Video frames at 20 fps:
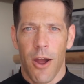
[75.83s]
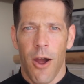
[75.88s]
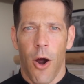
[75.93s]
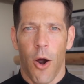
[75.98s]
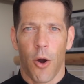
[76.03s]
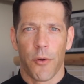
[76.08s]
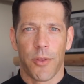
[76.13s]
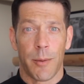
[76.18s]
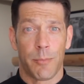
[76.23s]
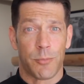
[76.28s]

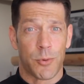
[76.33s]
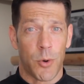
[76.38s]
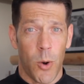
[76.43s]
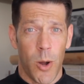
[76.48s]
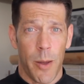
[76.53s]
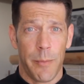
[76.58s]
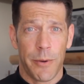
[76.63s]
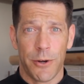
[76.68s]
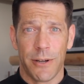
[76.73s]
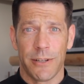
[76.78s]
Are they
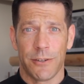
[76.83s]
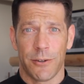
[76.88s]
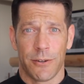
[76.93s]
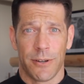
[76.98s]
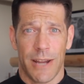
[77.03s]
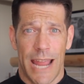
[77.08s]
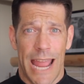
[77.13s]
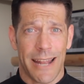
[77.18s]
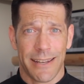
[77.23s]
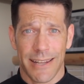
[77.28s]
pro-immigrant or
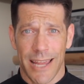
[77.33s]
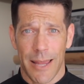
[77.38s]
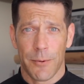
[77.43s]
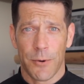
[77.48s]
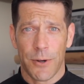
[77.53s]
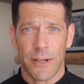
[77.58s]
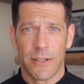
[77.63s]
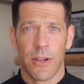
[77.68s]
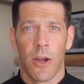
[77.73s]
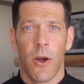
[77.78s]

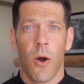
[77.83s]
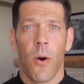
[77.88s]
anti-immigrant?